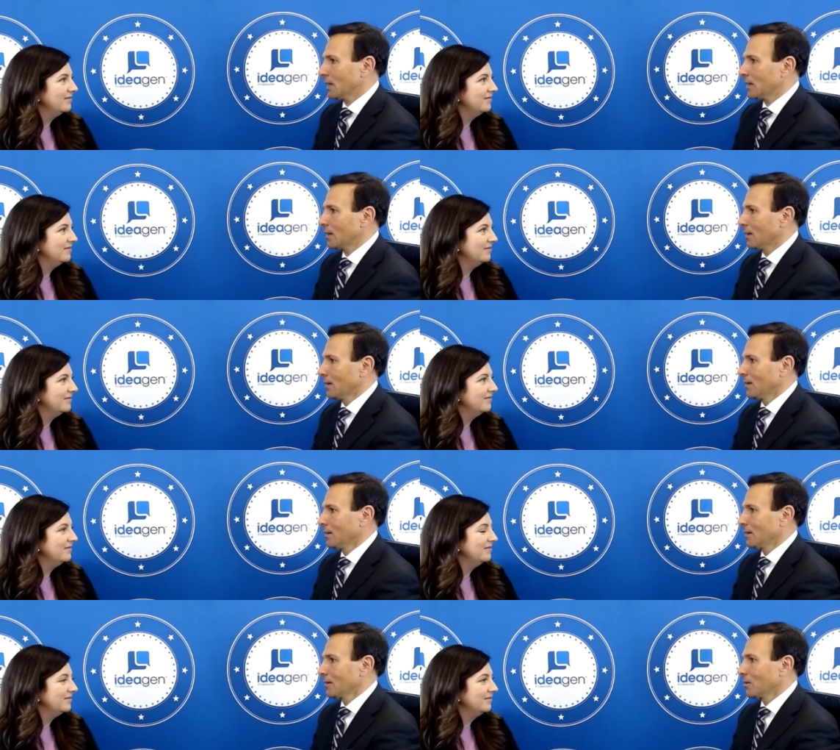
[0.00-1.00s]
Speaker 1: at
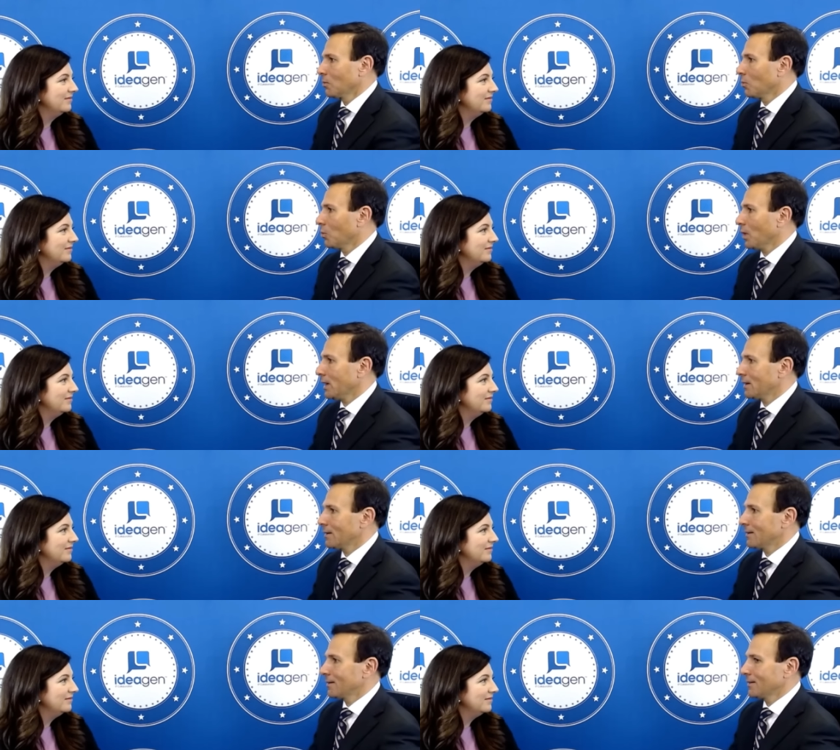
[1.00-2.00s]

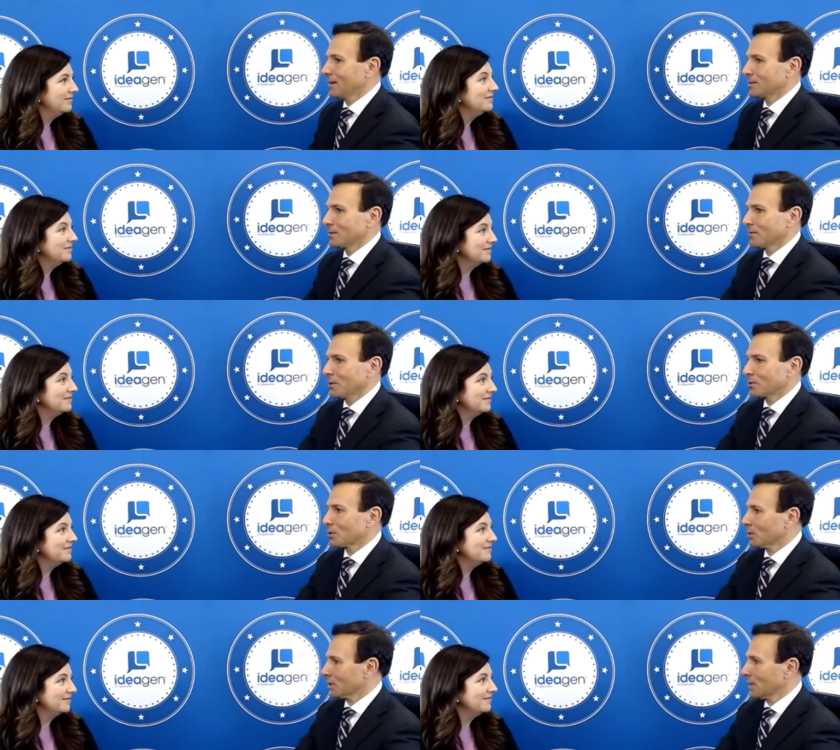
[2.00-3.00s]
what is the
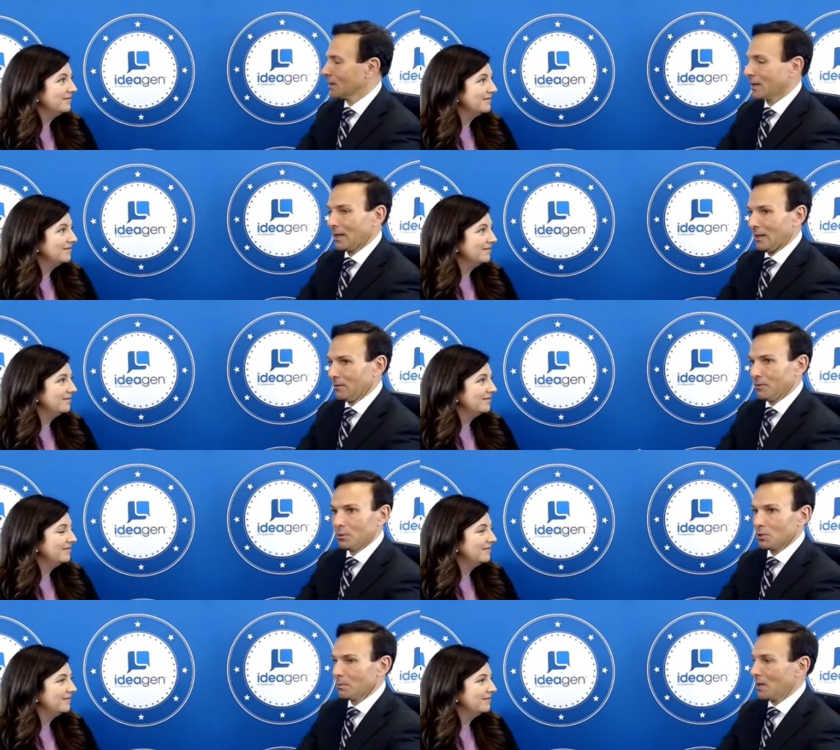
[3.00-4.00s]
future looking like? And the
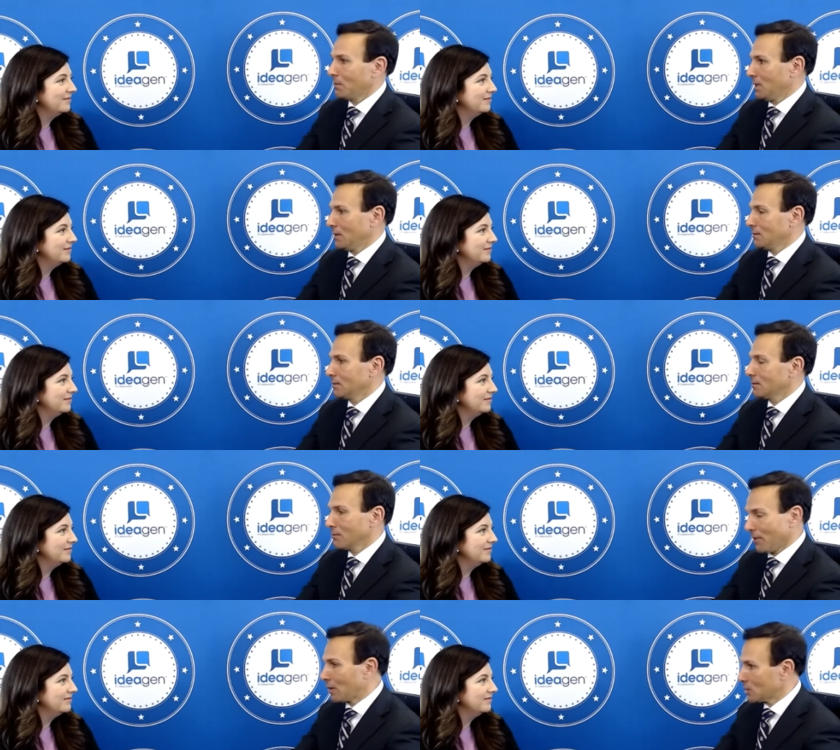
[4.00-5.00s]
future may be
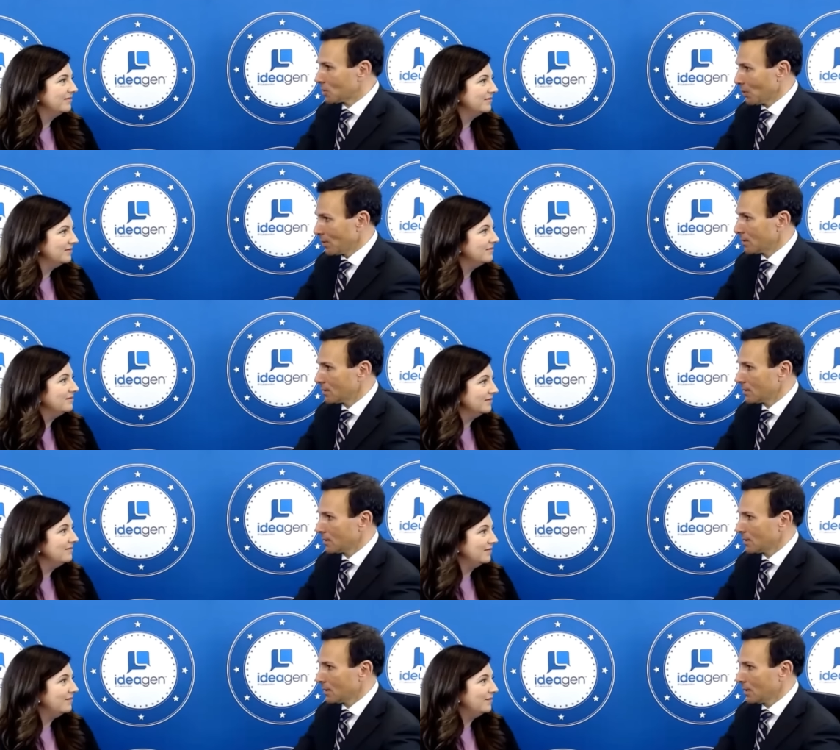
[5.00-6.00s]
very soon.
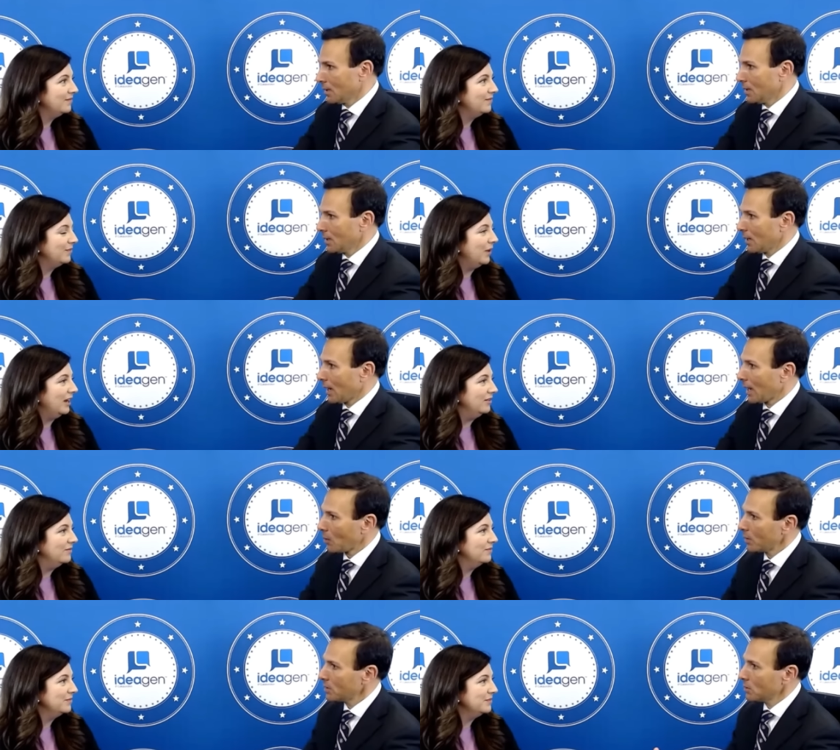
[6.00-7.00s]
Right.
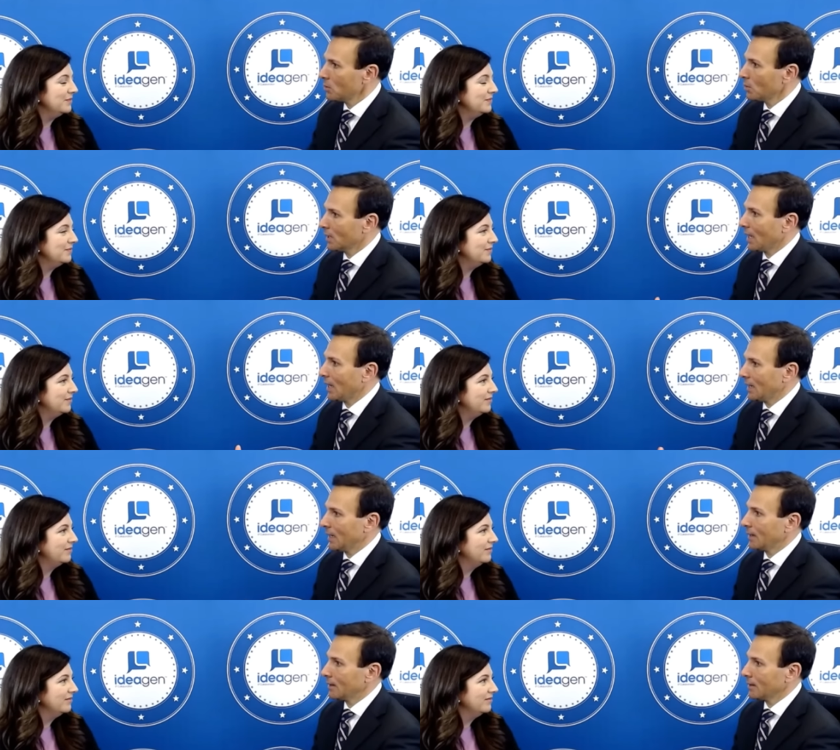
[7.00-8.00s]
How are you
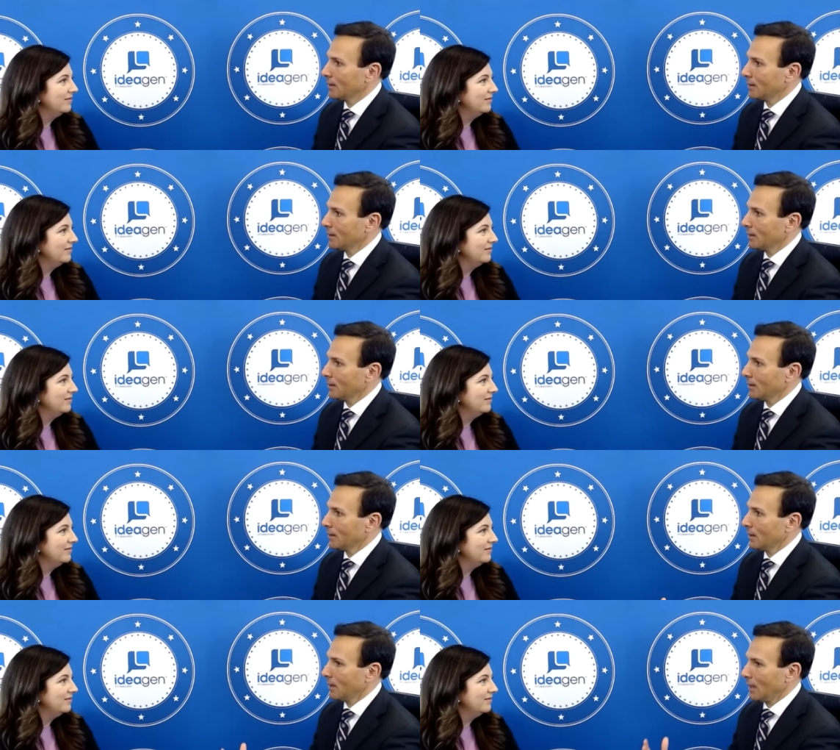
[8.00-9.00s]
gaining
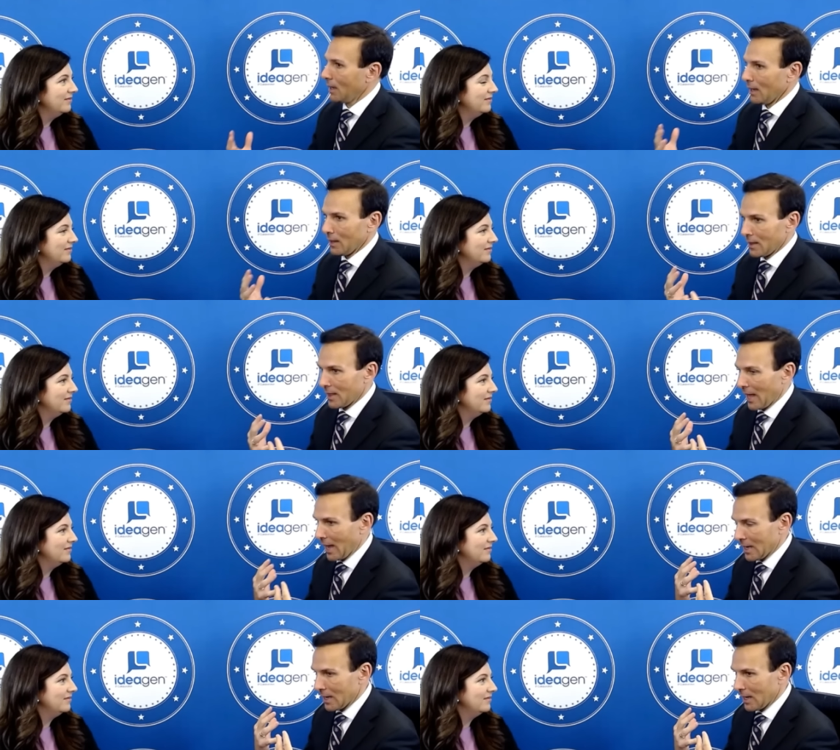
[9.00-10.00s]

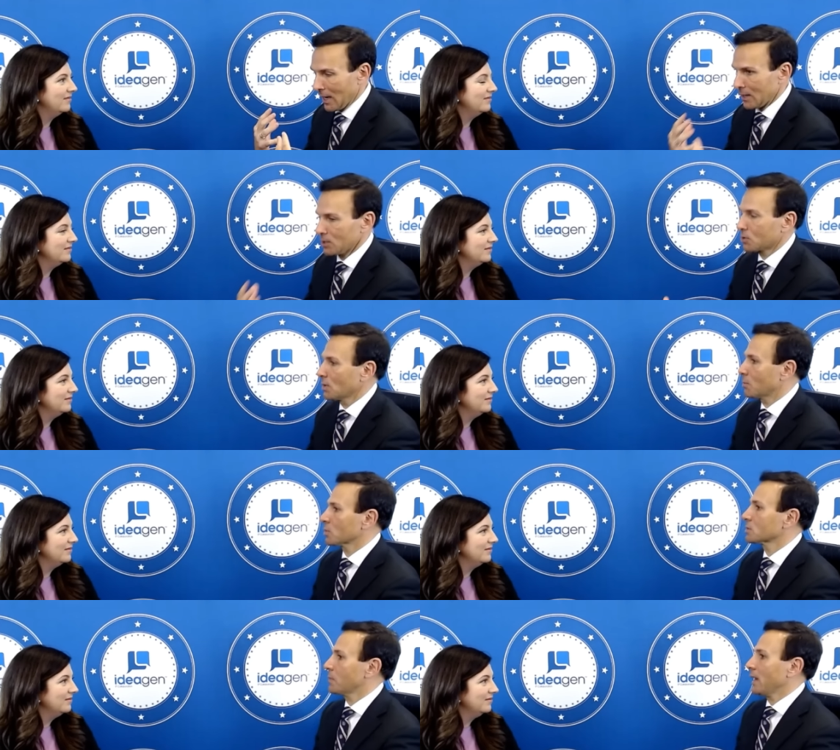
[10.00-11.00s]
that industry
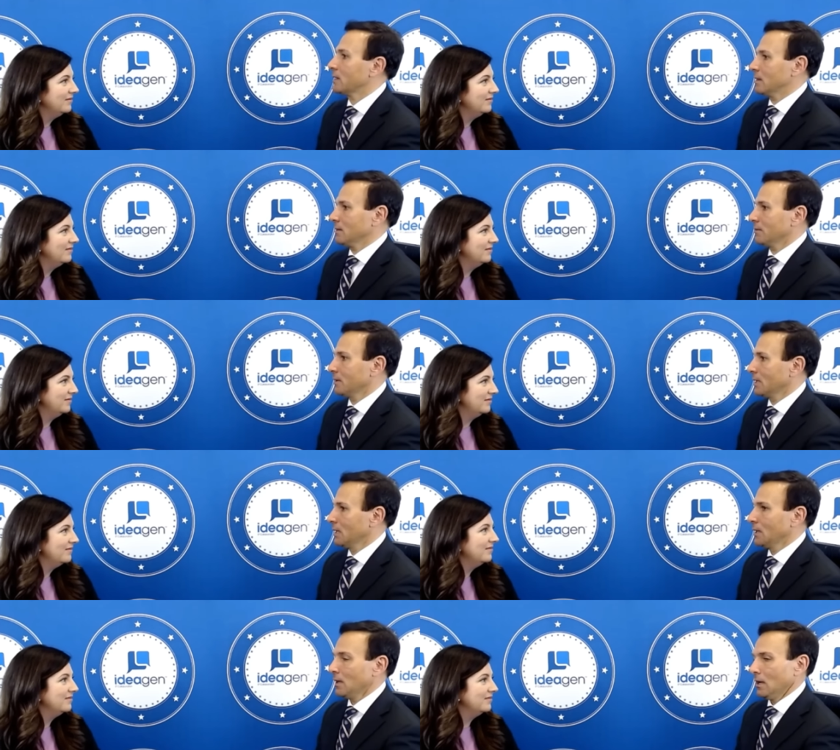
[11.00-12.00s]
perspective
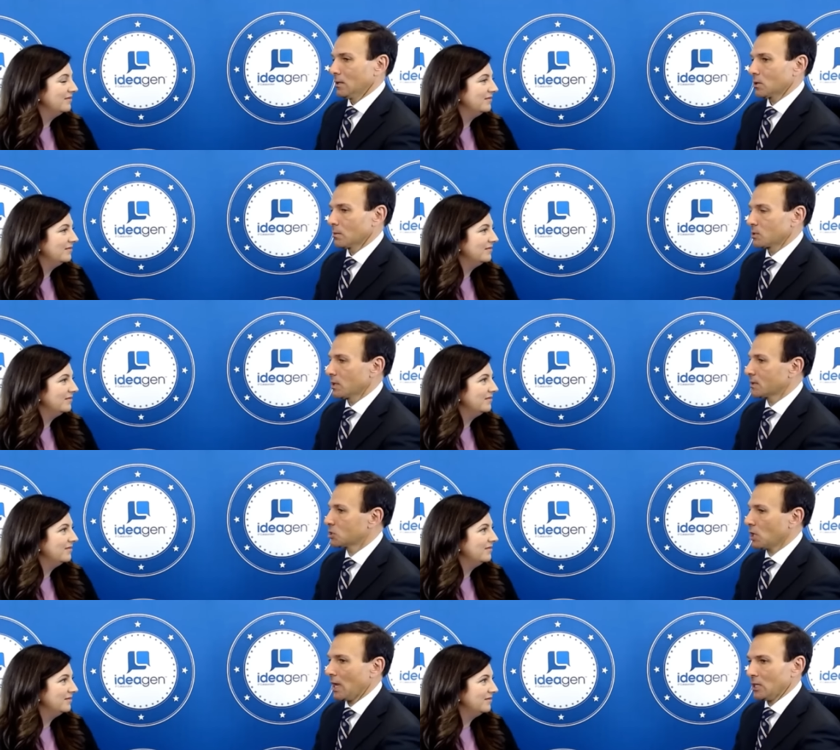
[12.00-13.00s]
in terms of the
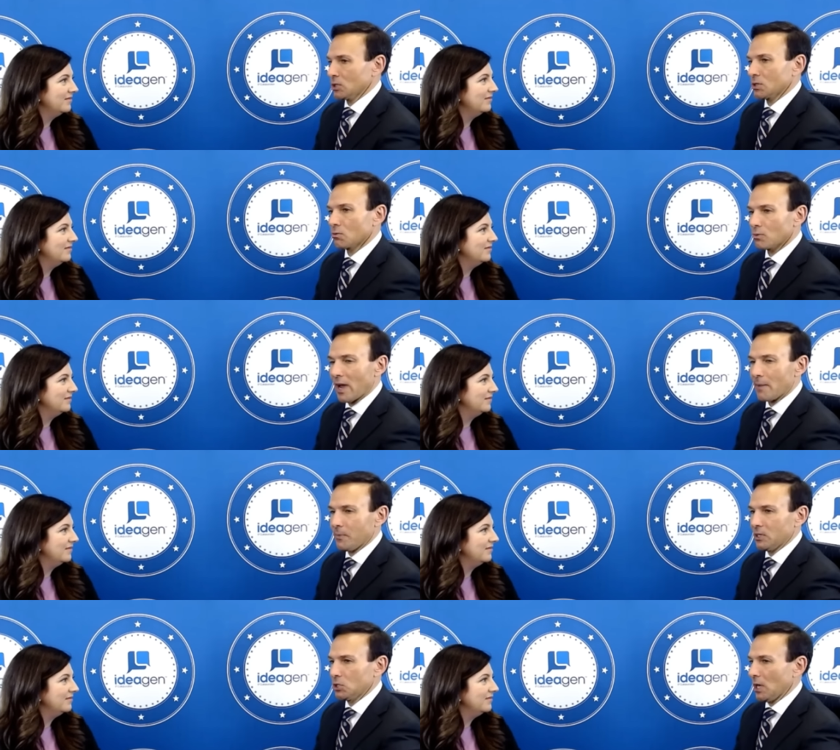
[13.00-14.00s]
changes, the
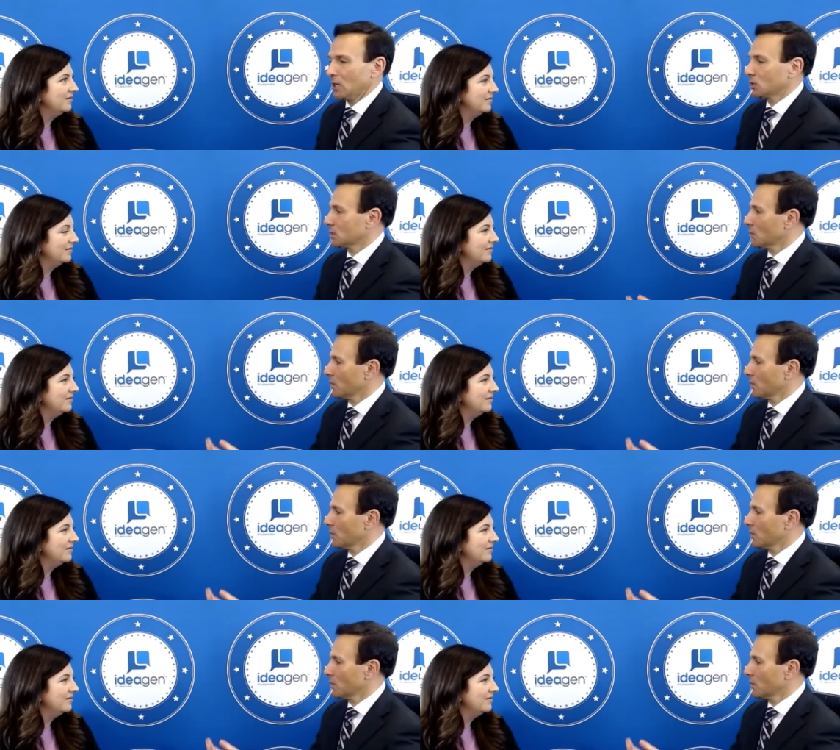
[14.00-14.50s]
rapid changes that